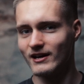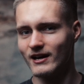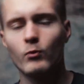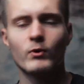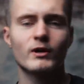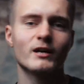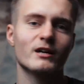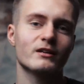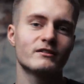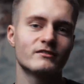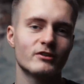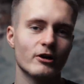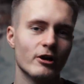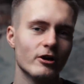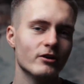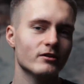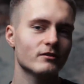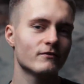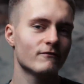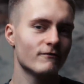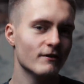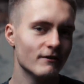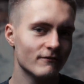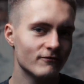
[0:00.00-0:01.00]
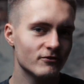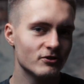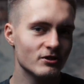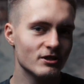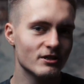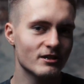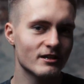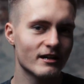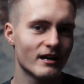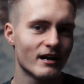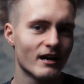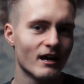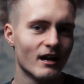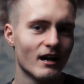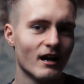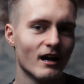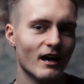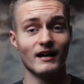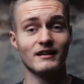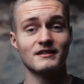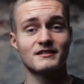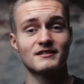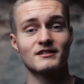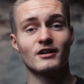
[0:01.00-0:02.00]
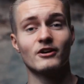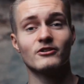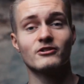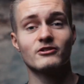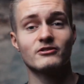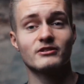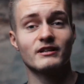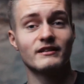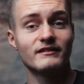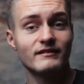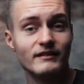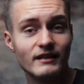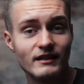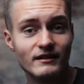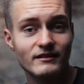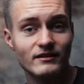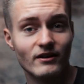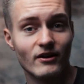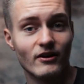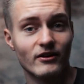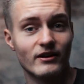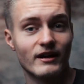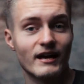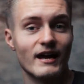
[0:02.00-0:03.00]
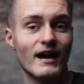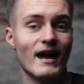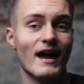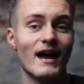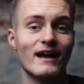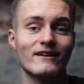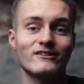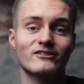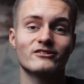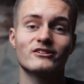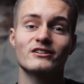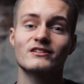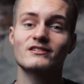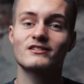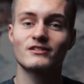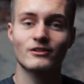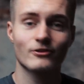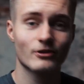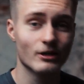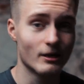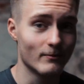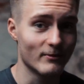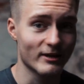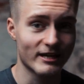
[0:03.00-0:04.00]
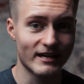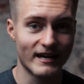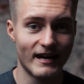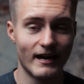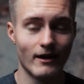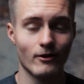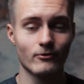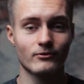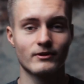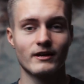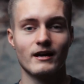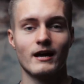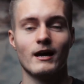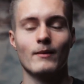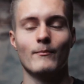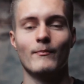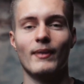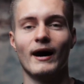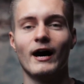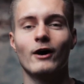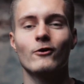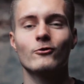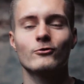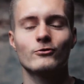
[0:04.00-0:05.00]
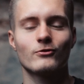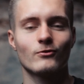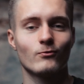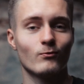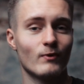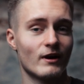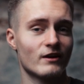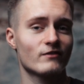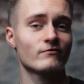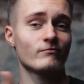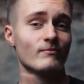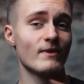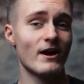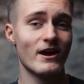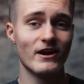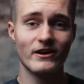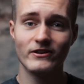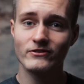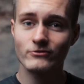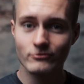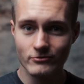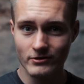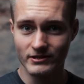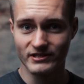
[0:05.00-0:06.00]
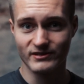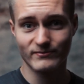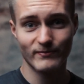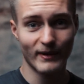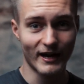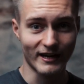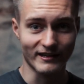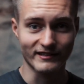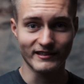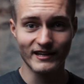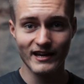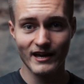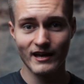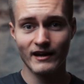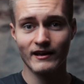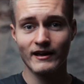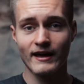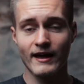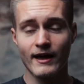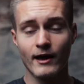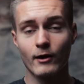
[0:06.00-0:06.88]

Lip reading: When I turned 15, I started a TikTok and an Instagram account about one of my interests back then,